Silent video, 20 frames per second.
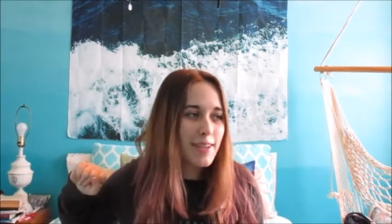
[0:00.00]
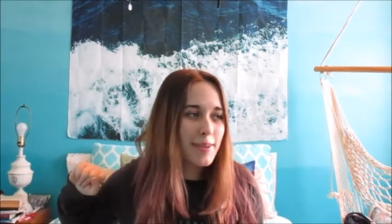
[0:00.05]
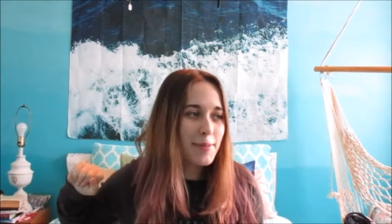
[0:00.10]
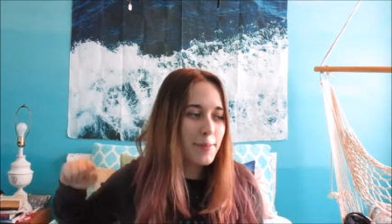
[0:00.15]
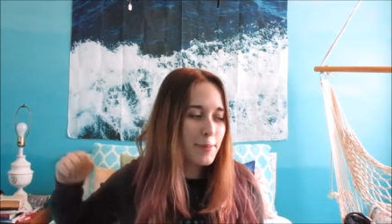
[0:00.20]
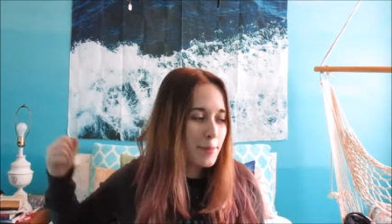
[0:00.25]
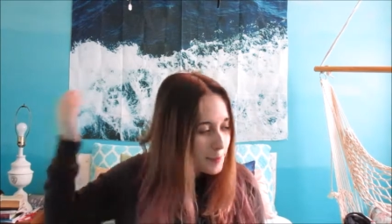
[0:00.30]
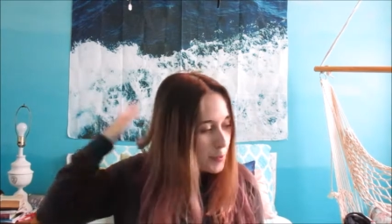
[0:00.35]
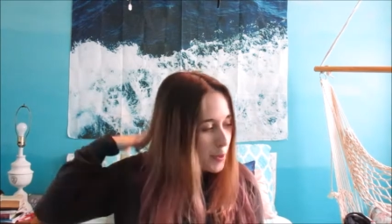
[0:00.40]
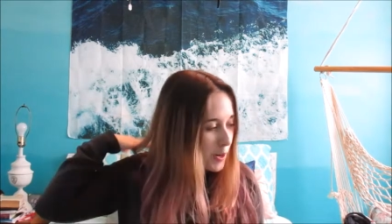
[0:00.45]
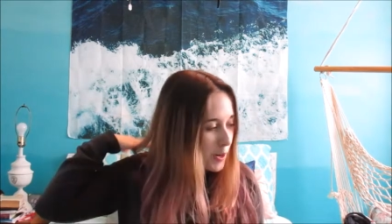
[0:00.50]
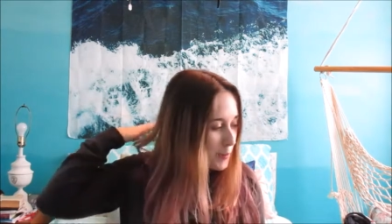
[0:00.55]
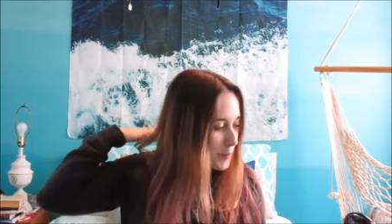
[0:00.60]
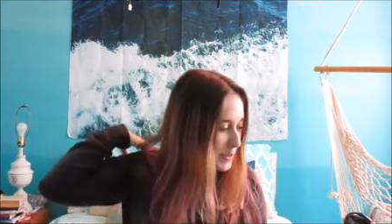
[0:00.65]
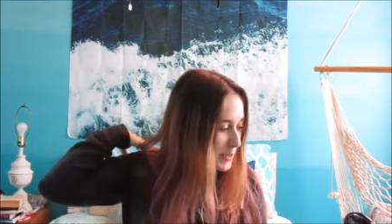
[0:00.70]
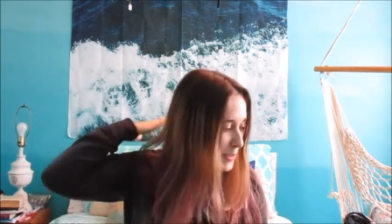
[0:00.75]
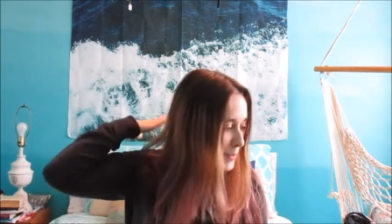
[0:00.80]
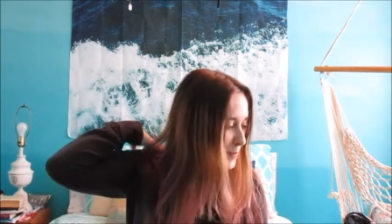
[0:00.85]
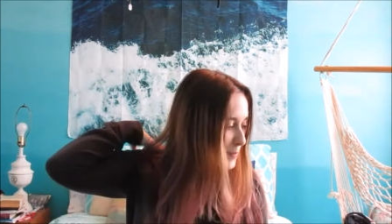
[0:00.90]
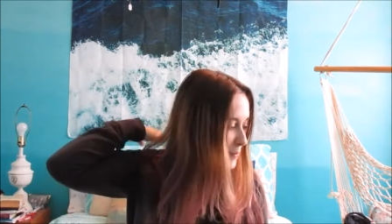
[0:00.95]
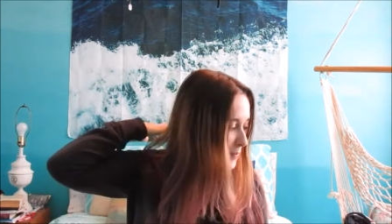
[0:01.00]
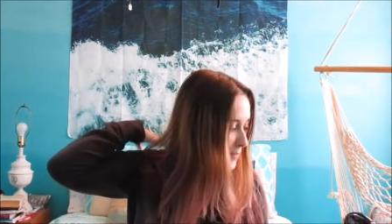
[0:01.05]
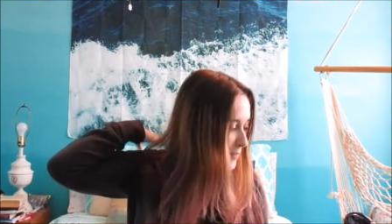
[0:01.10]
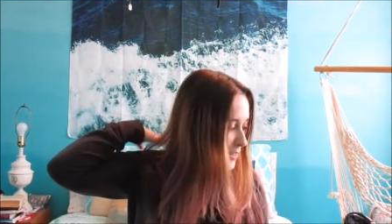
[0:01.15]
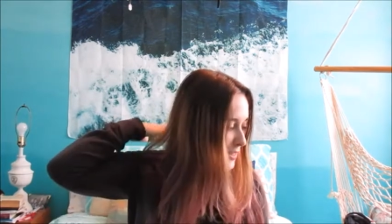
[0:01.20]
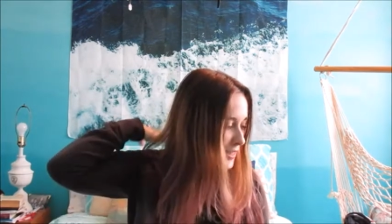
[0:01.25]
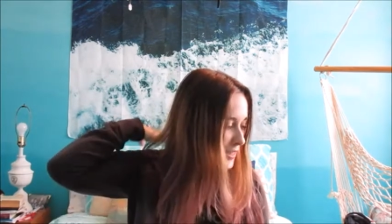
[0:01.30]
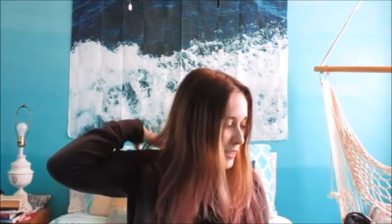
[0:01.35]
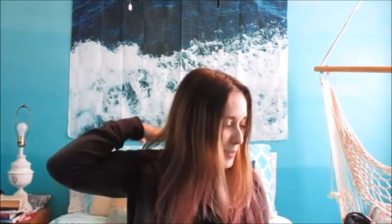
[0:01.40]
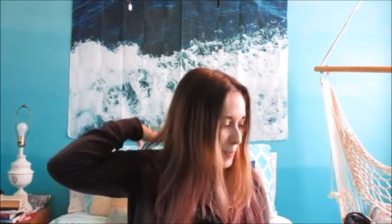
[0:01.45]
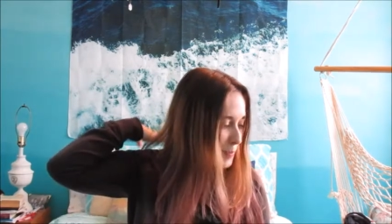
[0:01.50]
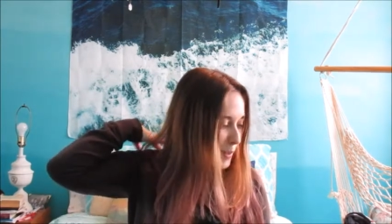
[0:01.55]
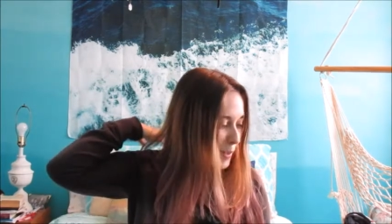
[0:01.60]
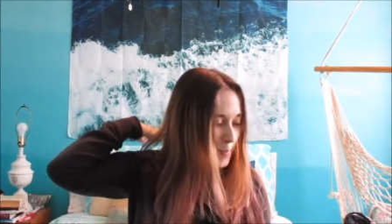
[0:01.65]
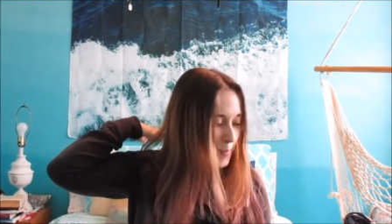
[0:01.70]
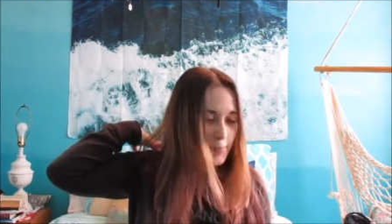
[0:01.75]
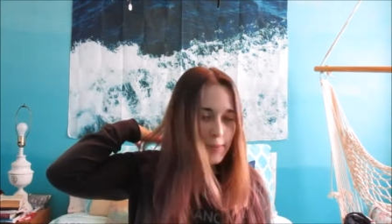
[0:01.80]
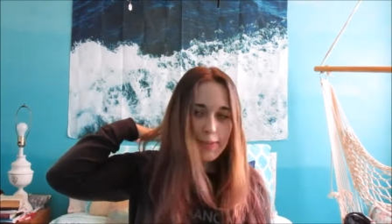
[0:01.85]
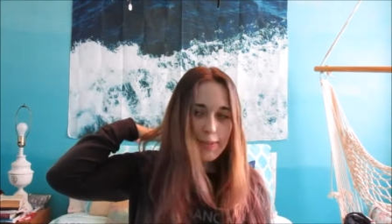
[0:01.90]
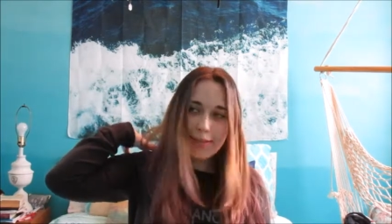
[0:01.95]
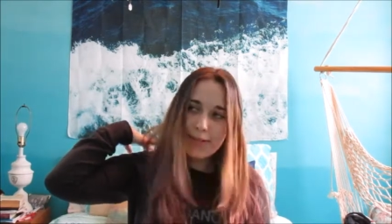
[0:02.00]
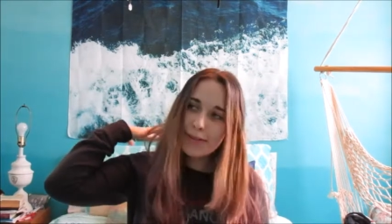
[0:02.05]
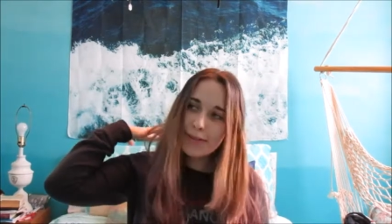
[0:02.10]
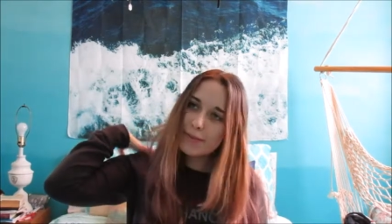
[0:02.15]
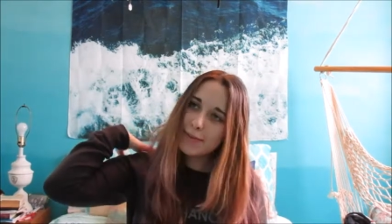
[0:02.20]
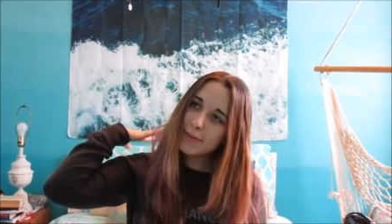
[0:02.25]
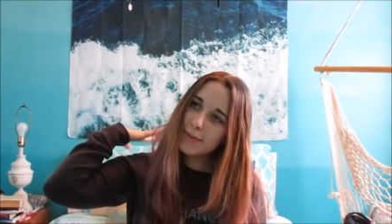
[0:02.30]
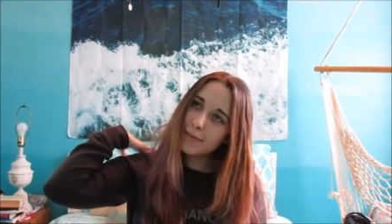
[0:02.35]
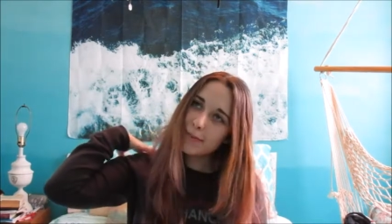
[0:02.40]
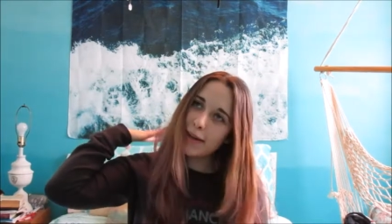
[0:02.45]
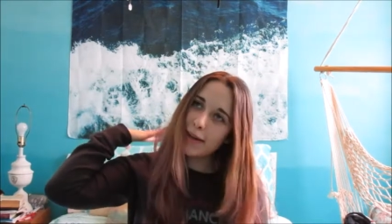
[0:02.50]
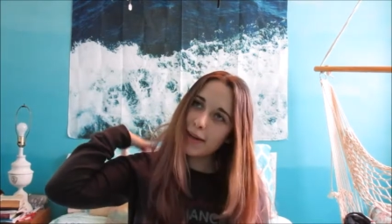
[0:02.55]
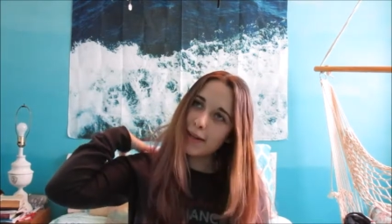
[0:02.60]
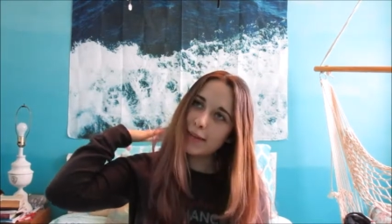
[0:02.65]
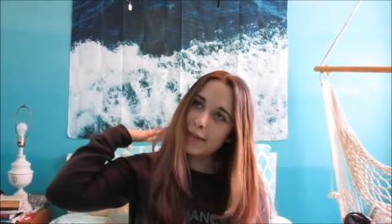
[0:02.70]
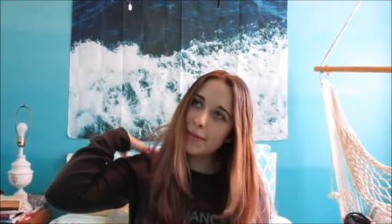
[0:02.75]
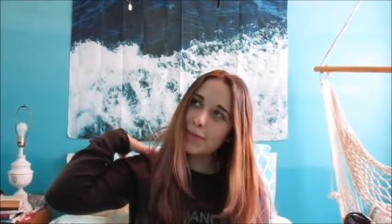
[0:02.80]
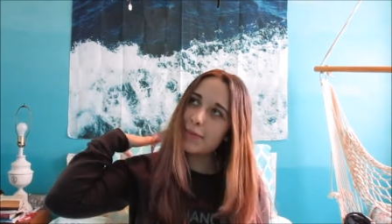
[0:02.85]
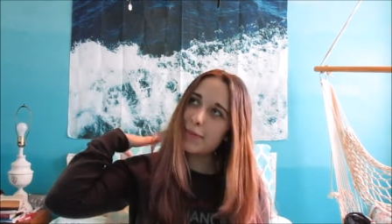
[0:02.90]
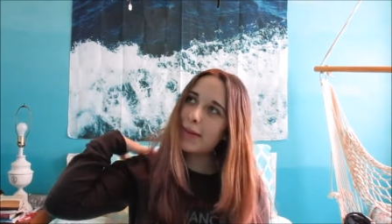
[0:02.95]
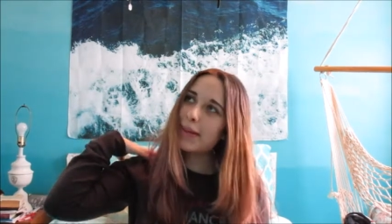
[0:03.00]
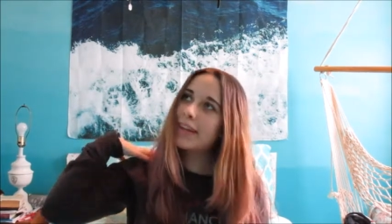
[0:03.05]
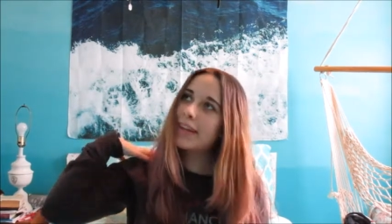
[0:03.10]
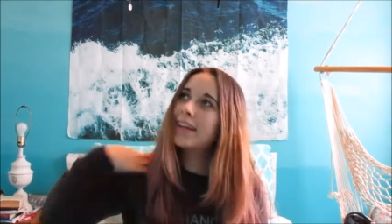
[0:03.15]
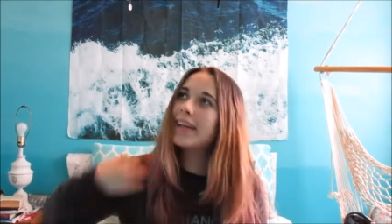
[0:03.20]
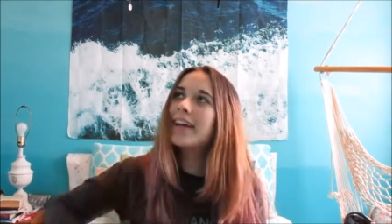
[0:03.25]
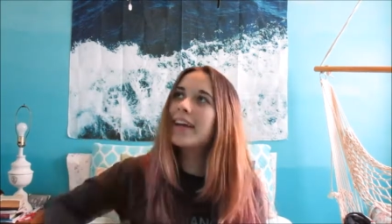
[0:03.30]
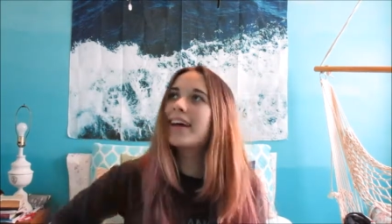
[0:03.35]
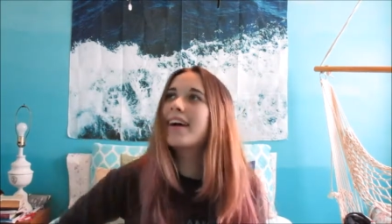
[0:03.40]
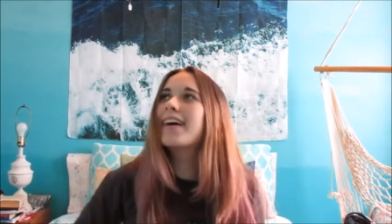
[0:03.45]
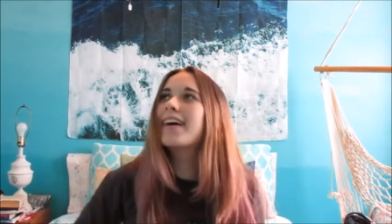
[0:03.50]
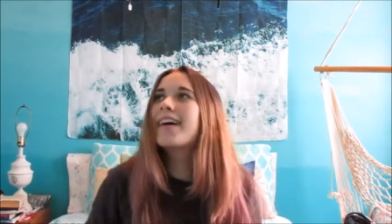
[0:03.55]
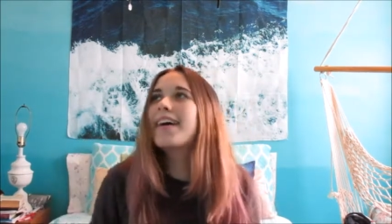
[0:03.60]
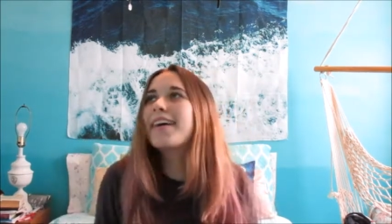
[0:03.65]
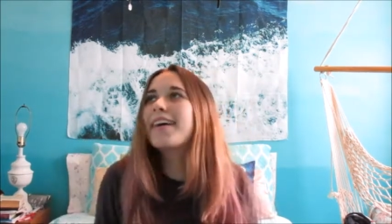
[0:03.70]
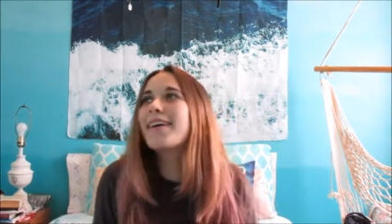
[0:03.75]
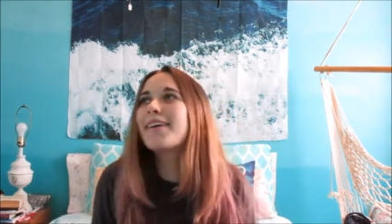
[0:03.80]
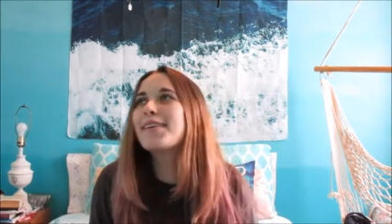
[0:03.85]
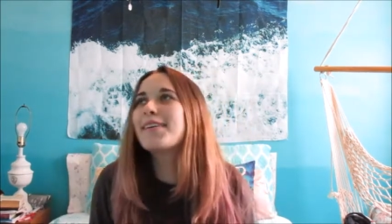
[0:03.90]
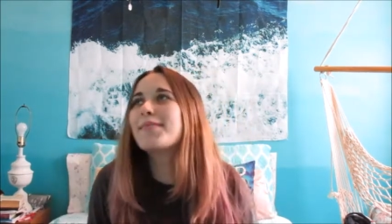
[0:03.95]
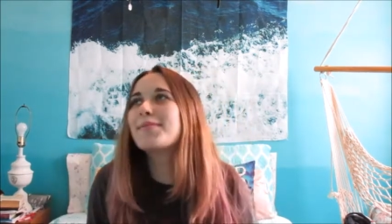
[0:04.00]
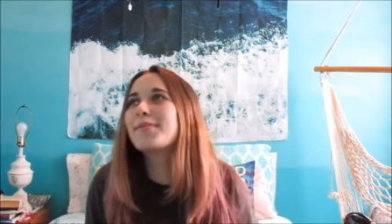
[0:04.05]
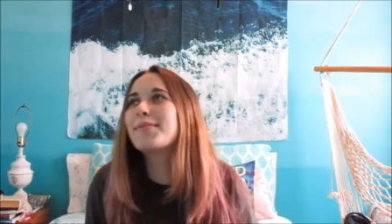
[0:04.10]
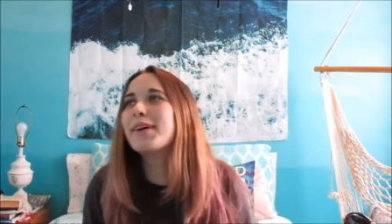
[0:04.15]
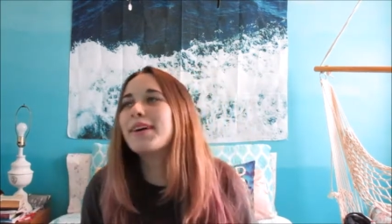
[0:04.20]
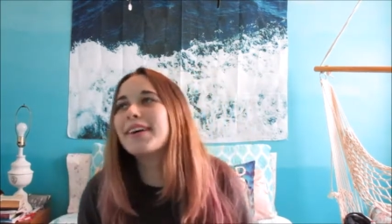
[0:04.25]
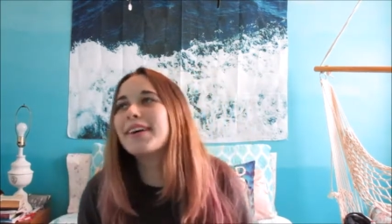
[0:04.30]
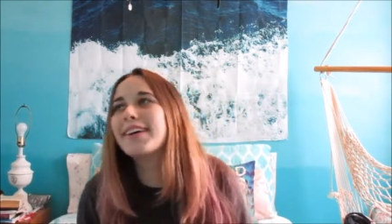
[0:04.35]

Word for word: I promise. I'm just gonna pat myself on the back a little bit. Um,